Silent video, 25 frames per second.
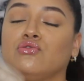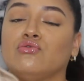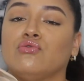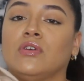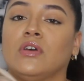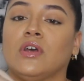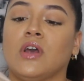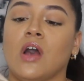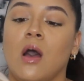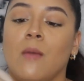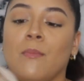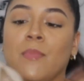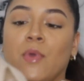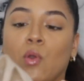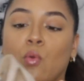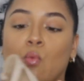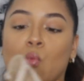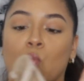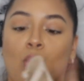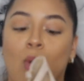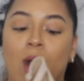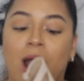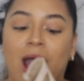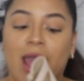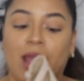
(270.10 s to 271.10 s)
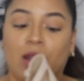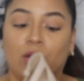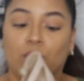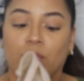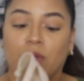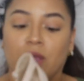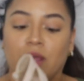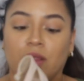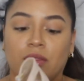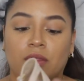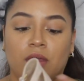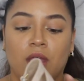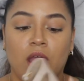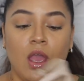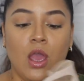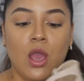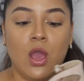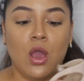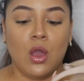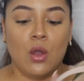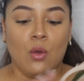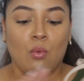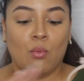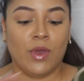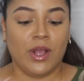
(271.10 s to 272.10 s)
do come in wide width,
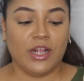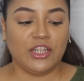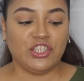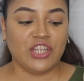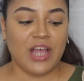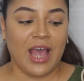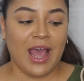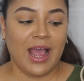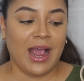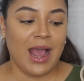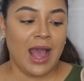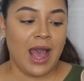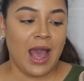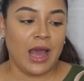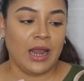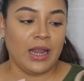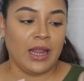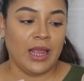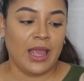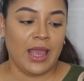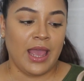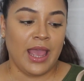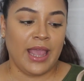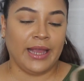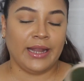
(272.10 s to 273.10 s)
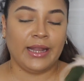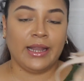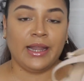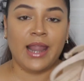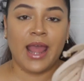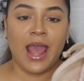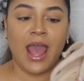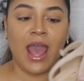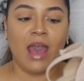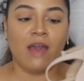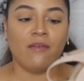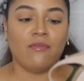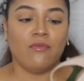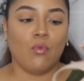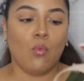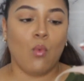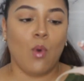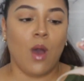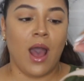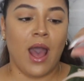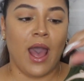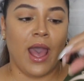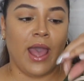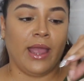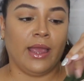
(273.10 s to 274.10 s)
which I got at 8.5
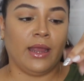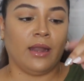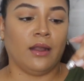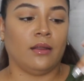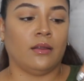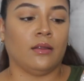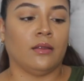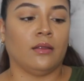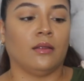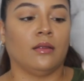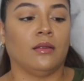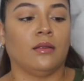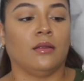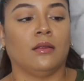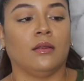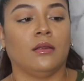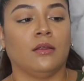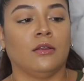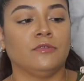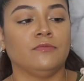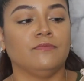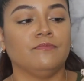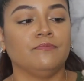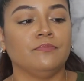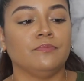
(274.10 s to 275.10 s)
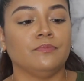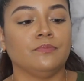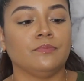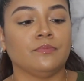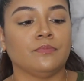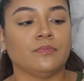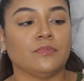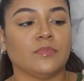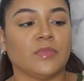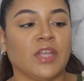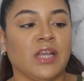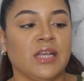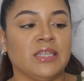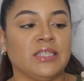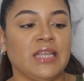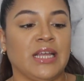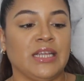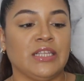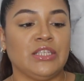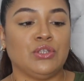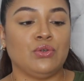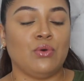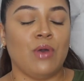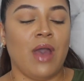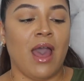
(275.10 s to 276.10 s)
wide because
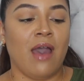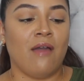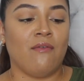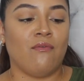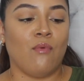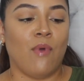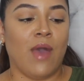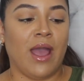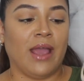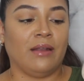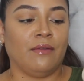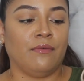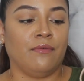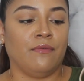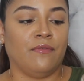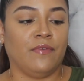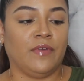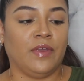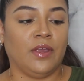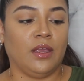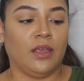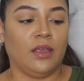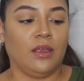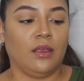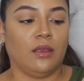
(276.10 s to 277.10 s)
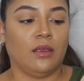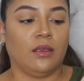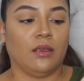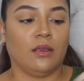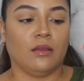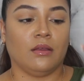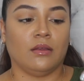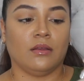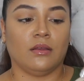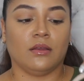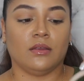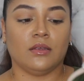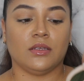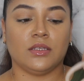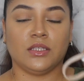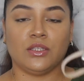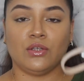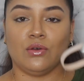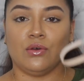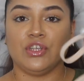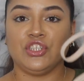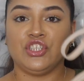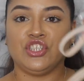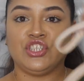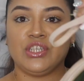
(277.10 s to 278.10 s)
I do have wide feet.
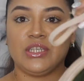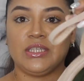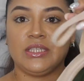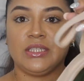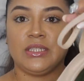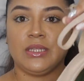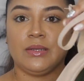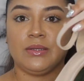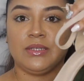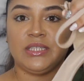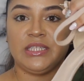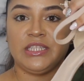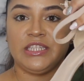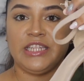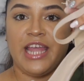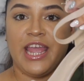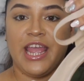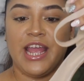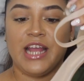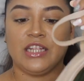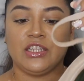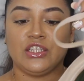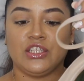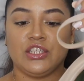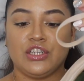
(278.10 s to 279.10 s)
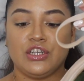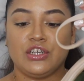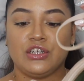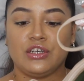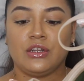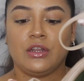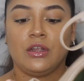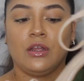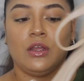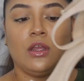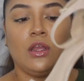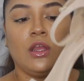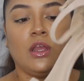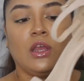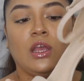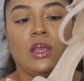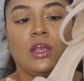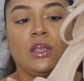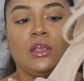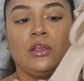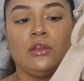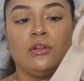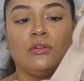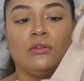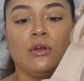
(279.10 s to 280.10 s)
So it's just a standard,
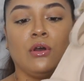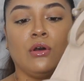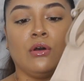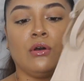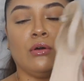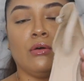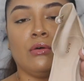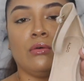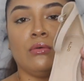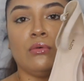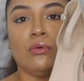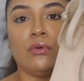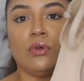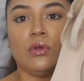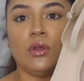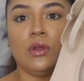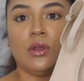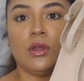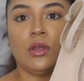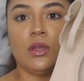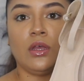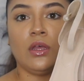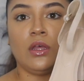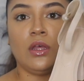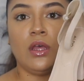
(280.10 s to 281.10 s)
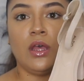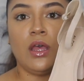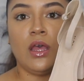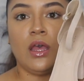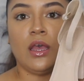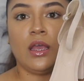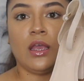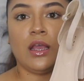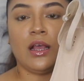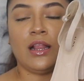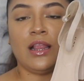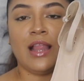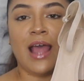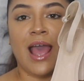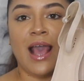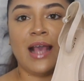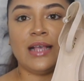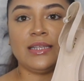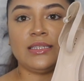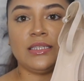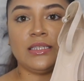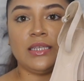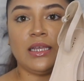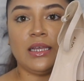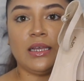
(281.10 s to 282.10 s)
you know,
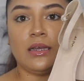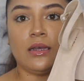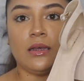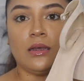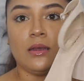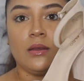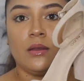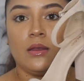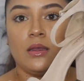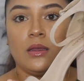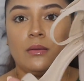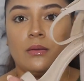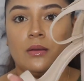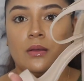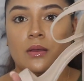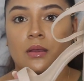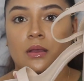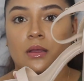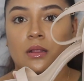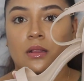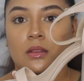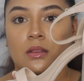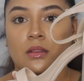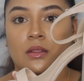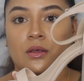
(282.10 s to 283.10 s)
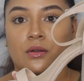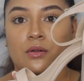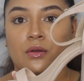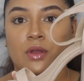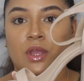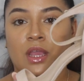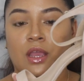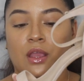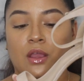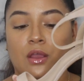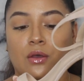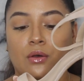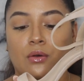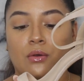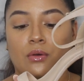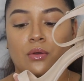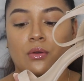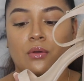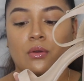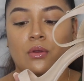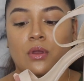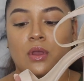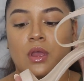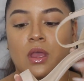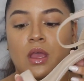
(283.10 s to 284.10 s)
classic little
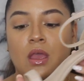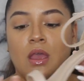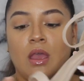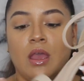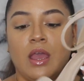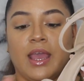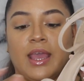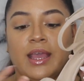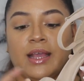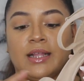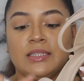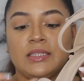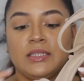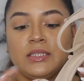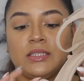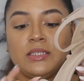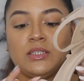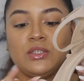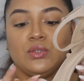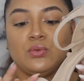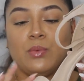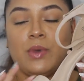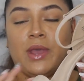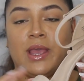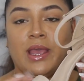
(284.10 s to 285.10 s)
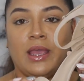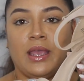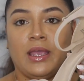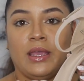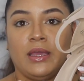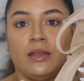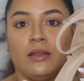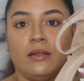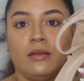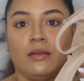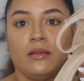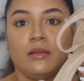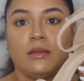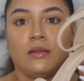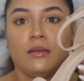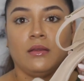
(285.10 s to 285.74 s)
heel. It's suede.